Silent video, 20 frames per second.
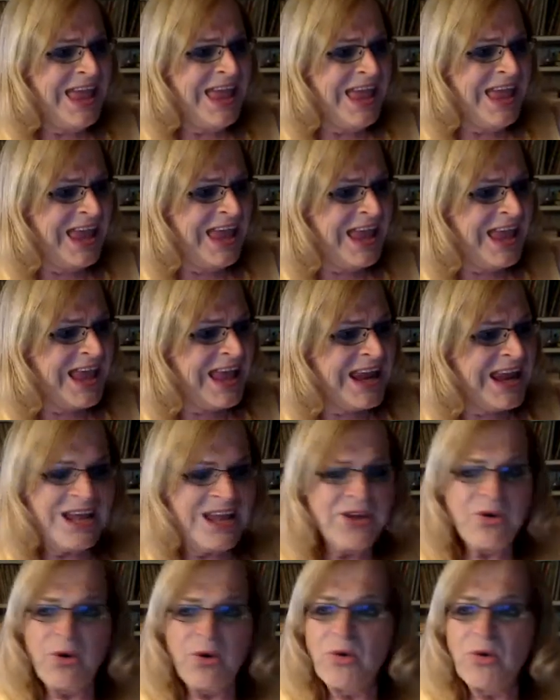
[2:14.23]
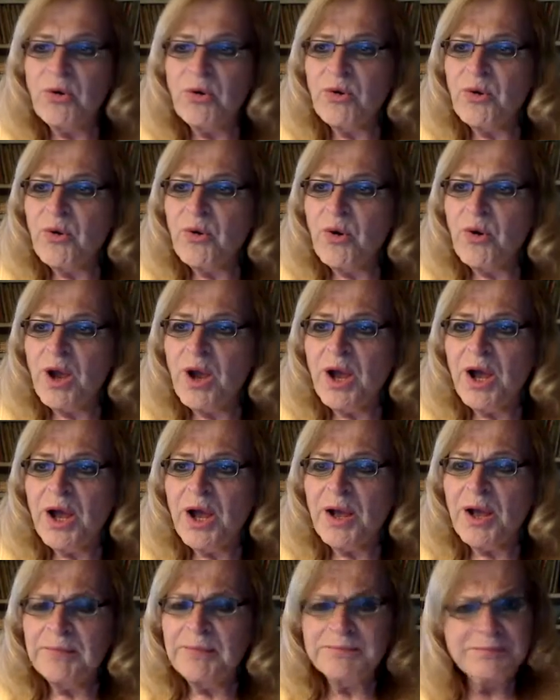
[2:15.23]
And I told her,
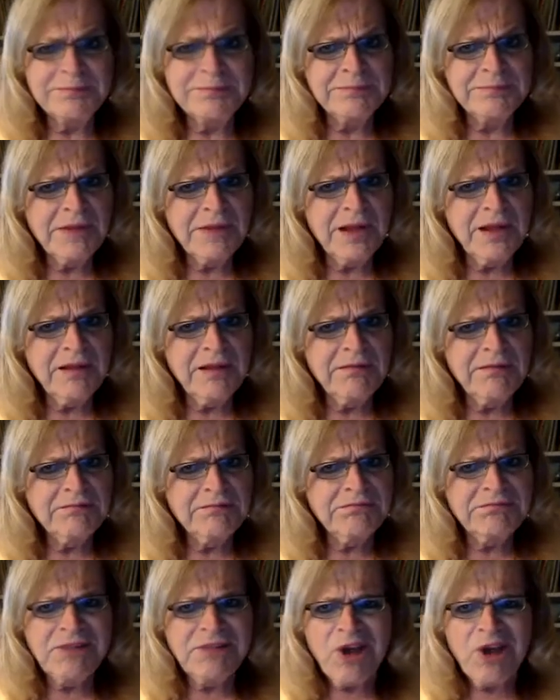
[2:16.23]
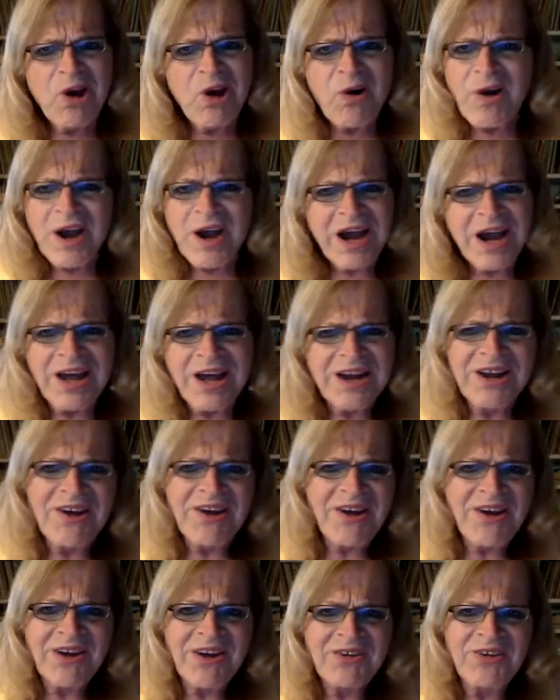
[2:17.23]
uh, no, uh, no,
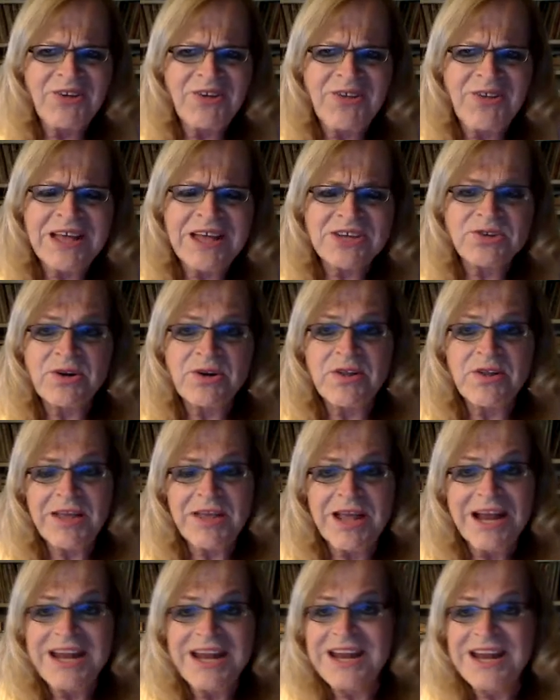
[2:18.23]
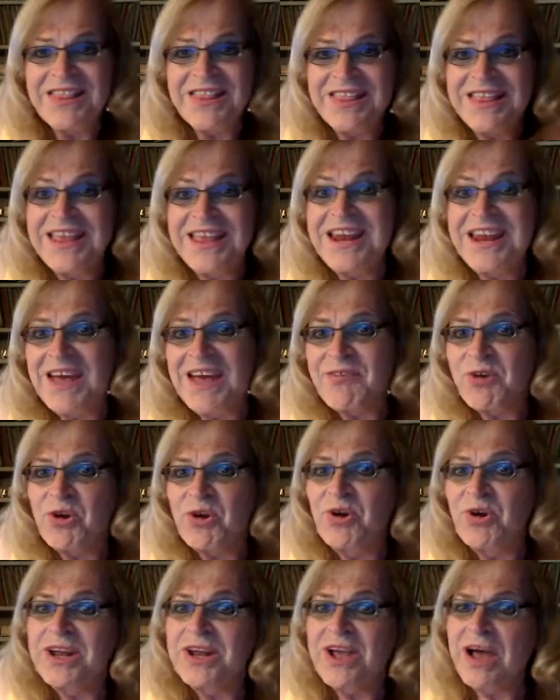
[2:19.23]
I don't do that sort of thing. I didn't didn't have a
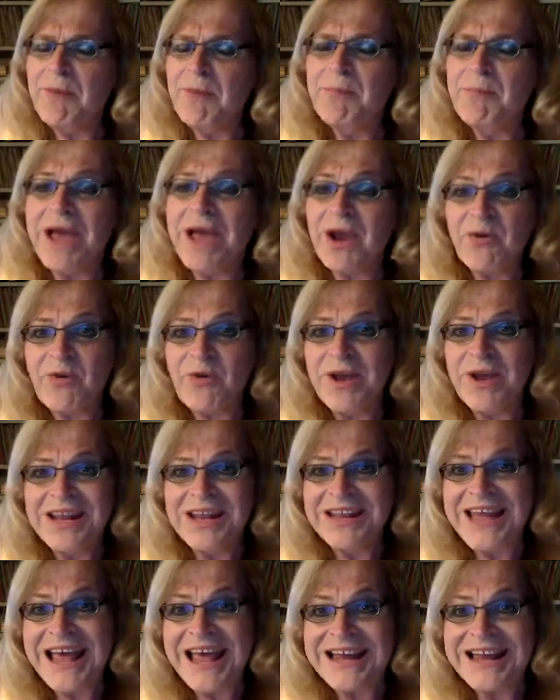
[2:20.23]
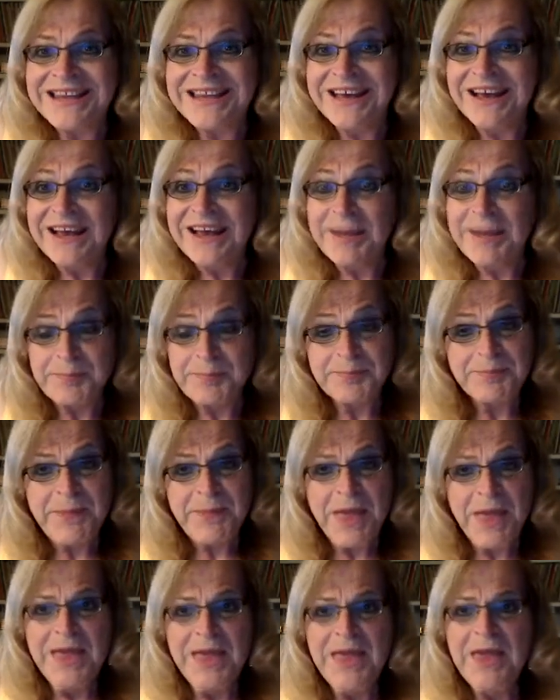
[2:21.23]
good comeback right at that time,
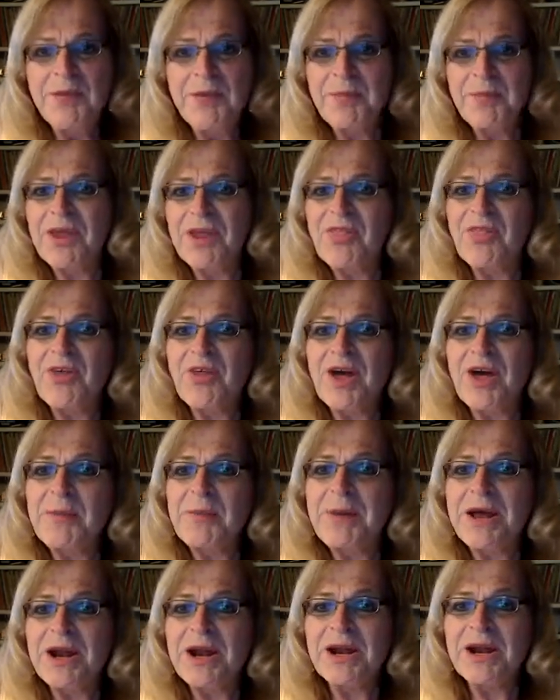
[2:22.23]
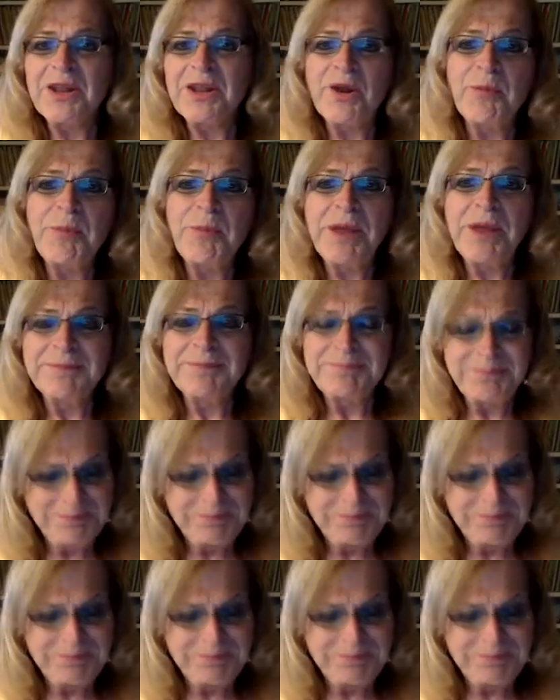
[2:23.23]
but I thought about it a little bit.